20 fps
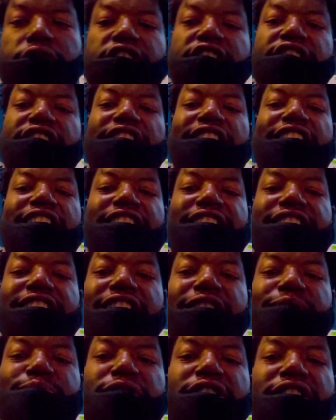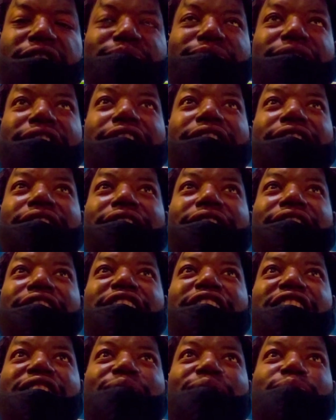see that camera up
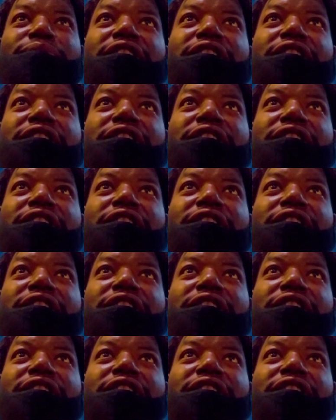there.